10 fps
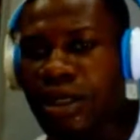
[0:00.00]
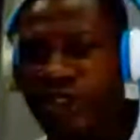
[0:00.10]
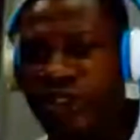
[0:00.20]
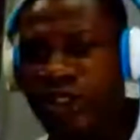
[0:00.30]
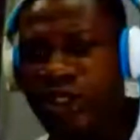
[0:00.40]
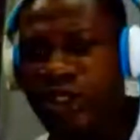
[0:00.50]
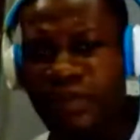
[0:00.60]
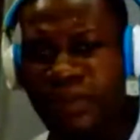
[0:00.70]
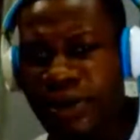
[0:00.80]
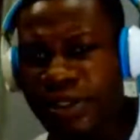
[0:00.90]
see, a lot of
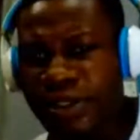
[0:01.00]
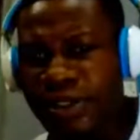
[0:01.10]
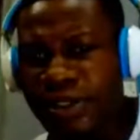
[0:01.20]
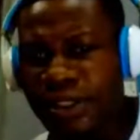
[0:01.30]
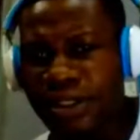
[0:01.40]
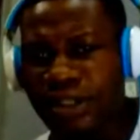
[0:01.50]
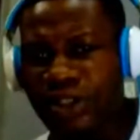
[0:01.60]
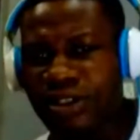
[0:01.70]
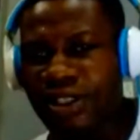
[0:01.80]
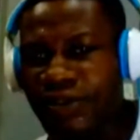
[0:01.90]
persons don't
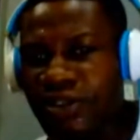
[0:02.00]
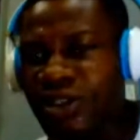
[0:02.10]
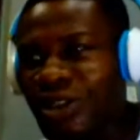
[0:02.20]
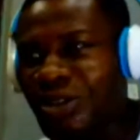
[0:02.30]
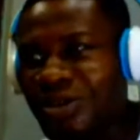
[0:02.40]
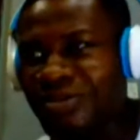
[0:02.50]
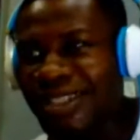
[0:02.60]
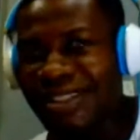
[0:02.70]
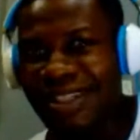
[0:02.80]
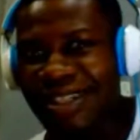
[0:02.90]
even know these things
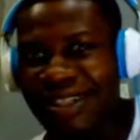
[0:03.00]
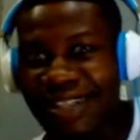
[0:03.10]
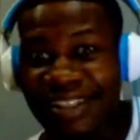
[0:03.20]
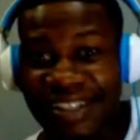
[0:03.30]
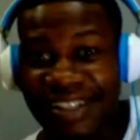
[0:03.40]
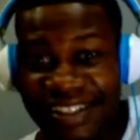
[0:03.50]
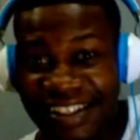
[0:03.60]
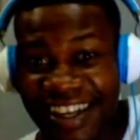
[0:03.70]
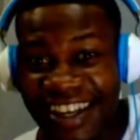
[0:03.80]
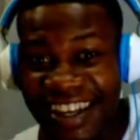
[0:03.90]
exist.
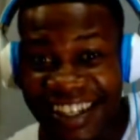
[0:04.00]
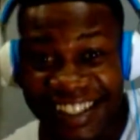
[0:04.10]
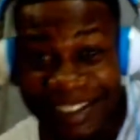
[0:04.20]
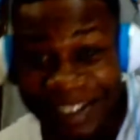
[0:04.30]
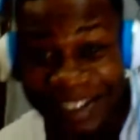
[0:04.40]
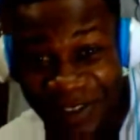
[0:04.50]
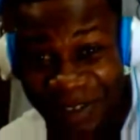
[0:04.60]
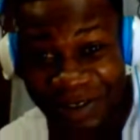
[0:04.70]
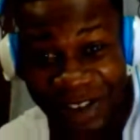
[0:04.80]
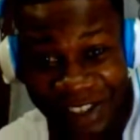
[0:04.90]
Good for us.
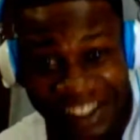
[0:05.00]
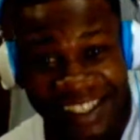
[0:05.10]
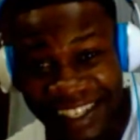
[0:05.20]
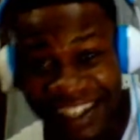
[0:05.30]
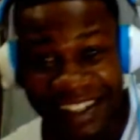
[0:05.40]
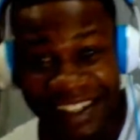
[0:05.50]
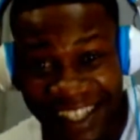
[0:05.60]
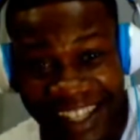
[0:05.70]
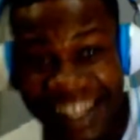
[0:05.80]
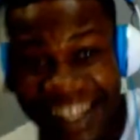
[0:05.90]
Okay,
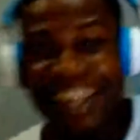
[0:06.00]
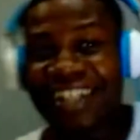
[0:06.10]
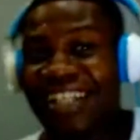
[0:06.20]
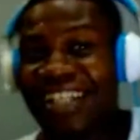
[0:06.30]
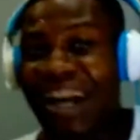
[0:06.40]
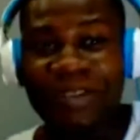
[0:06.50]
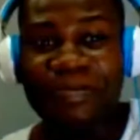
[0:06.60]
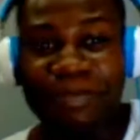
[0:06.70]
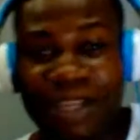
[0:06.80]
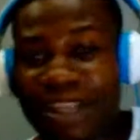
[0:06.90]
now
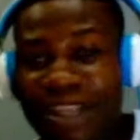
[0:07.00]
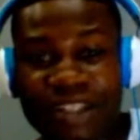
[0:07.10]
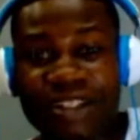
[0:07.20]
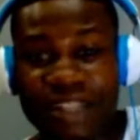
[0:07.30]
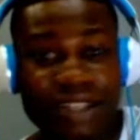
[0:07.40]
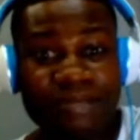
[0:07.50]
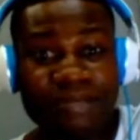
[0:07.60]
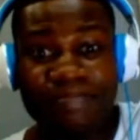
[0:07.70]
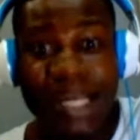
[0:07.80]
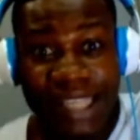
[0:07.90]
better
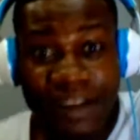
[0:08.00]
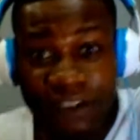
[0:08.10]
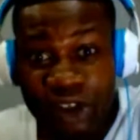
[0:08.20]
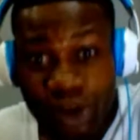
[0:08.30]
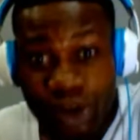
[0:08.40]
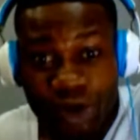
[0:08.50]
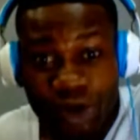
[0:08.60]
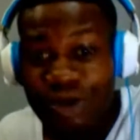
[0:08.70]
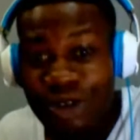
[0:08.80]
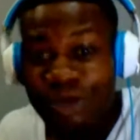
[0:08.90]
for you who
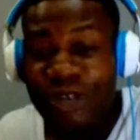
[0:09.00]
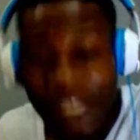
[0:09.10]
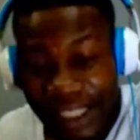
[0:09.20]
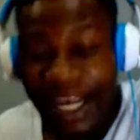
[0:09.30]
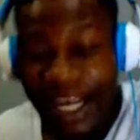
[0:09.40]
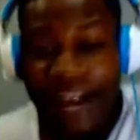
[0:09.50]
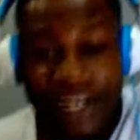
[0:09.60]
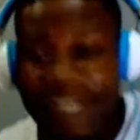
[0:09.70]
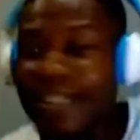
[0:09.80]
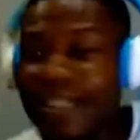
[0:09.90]
is hearing it
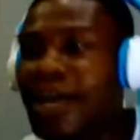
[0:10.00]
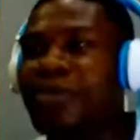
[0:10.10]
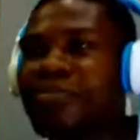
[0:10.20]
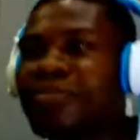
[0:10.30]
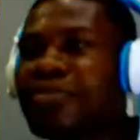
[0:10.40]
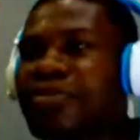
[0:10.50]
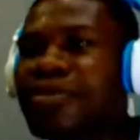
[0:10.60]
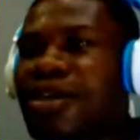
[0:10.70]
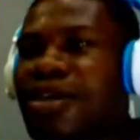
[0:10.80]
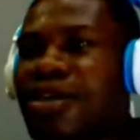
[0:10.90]
now.
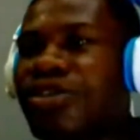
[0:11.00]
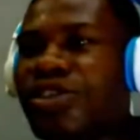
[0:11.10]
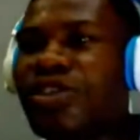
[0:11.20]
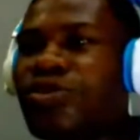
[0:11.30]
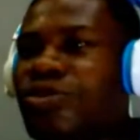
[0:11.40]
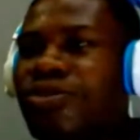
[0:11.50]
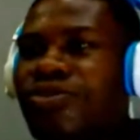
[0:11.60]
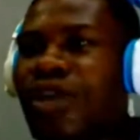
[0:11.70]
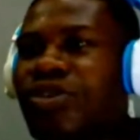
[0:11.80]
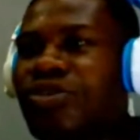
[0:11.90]
You see, when
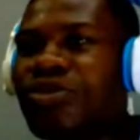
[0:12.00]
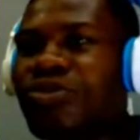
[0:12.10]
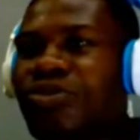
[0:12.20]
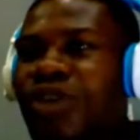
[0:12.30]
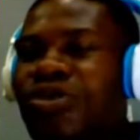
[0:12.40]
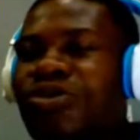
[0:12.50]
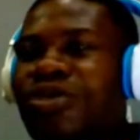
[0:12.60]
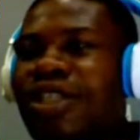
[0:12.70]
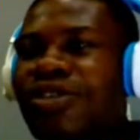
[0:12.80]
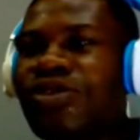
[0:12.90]
you listen
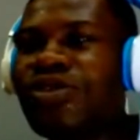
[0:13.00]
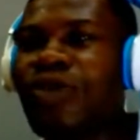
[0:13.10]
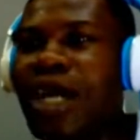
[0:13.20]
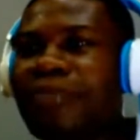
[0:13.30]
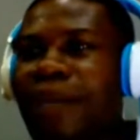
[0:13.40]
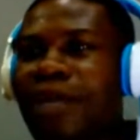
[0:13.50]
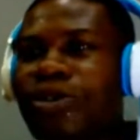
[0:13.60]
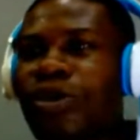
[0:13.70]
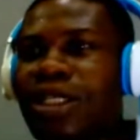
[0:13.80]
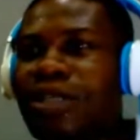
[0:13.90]
to a white man
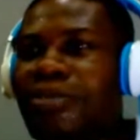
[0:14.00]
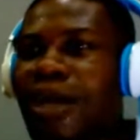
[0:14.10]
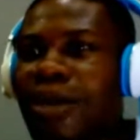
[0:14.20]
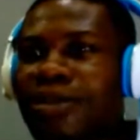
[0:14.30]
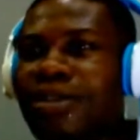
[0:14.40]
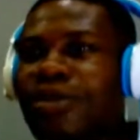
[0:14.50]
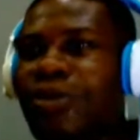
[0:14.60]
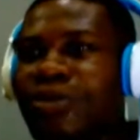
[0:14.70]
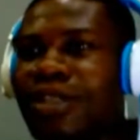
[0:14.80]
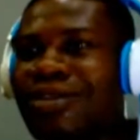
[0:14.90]
talking about this whole
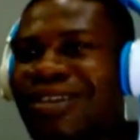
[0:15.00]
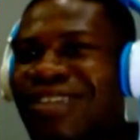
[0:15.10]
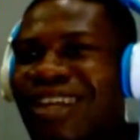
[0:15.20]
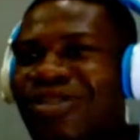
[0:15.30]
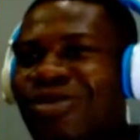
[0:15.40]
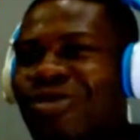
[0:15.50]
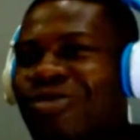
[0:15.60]
thing, they tend to